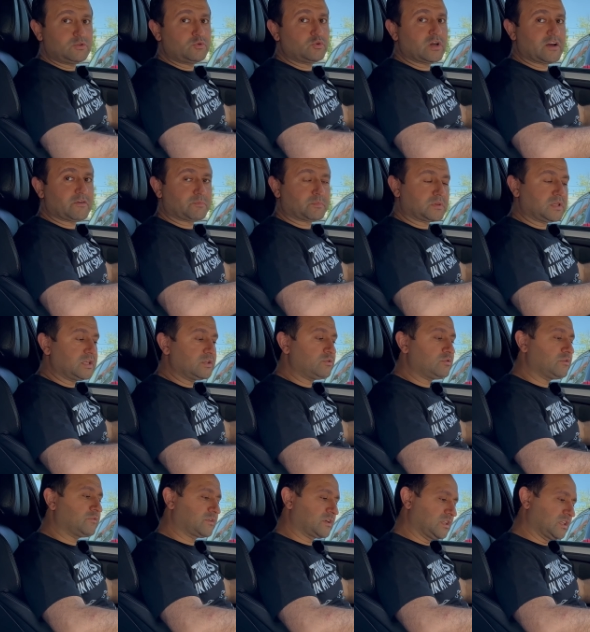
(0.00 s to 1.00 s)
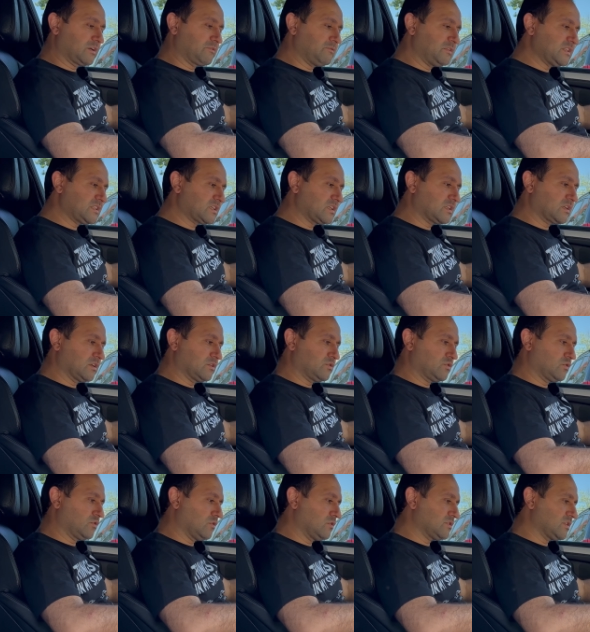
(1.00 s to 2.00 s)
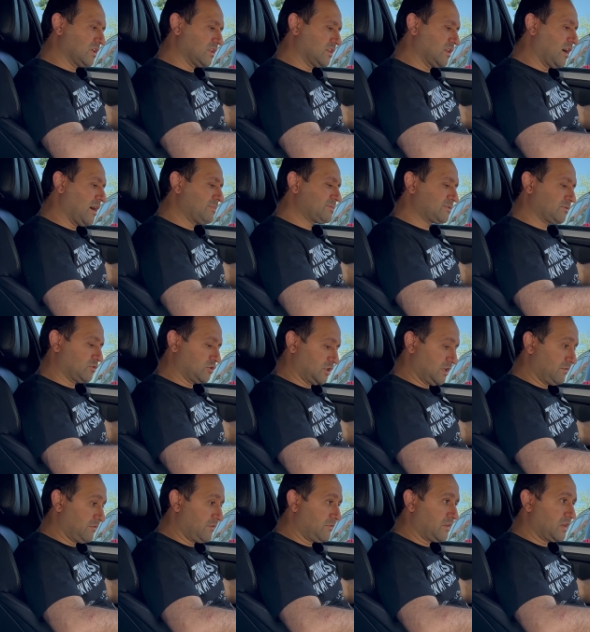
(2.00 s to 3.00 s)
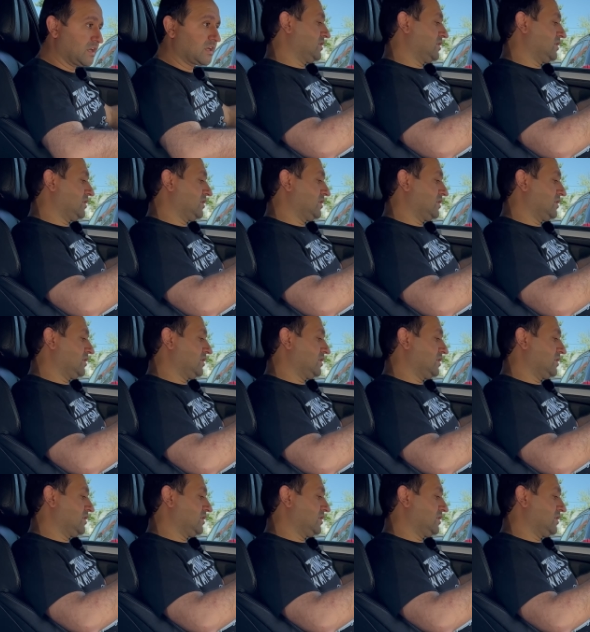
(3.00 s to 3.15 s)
You have plenty of kind of physical controls and knobs for everything.